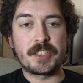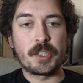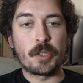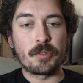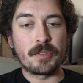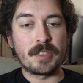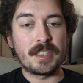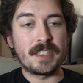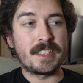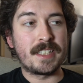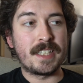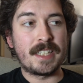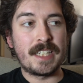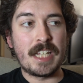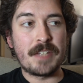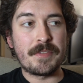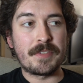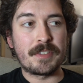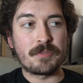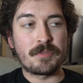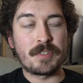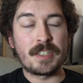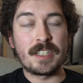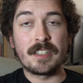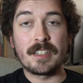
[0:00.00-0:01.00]
totally didn't
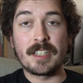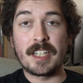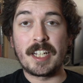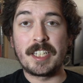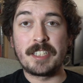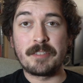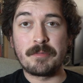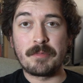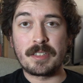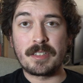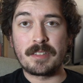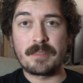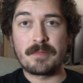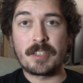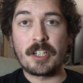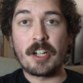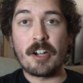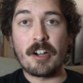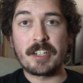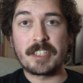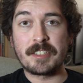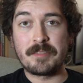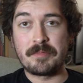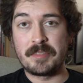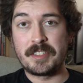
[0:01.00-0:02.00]
even realize what
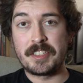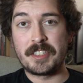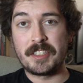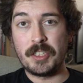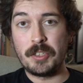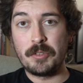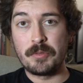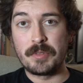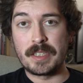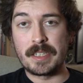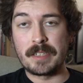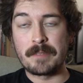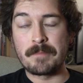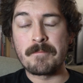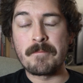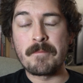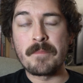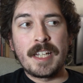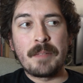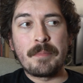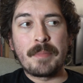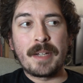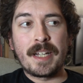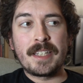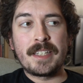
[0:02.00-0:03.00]
Cox was doing.
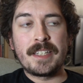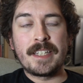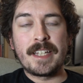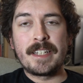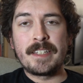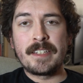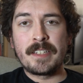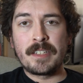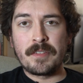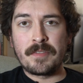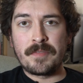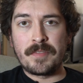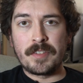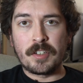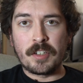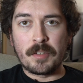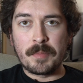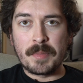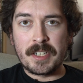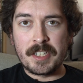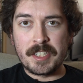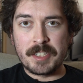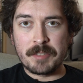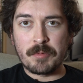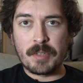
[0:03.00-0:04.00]
And by the end of the
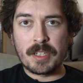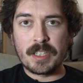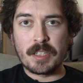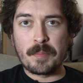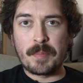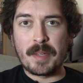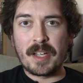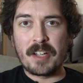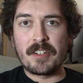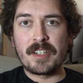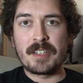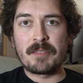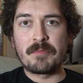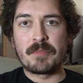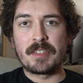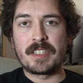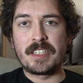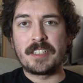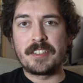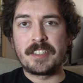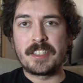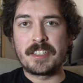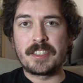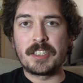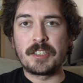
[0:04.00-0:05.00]
film, it is well apparent what he
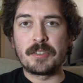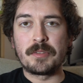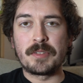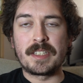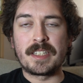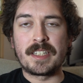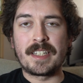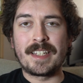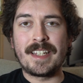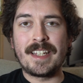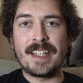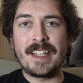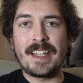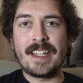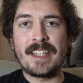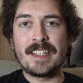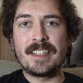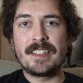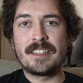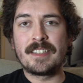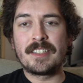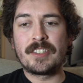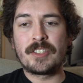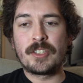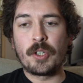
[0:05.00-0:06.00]
is doing.
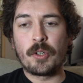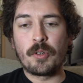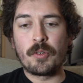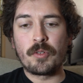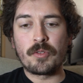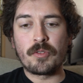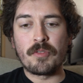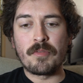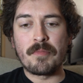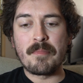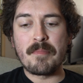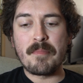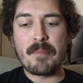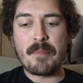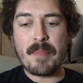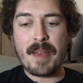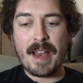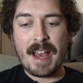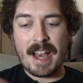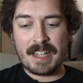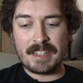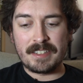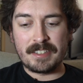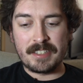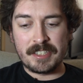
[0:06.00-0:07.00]
in the total
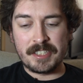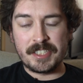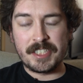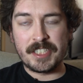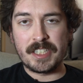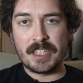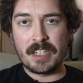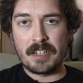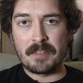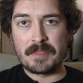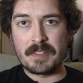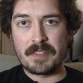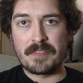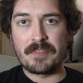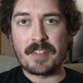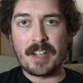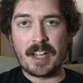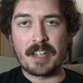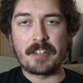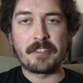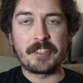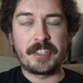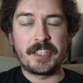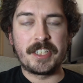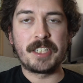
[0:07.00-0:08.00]
madness of the
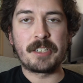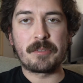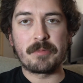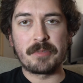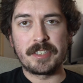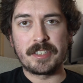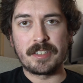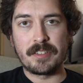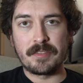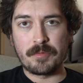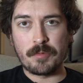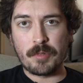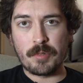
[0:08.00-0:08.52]
final sequence of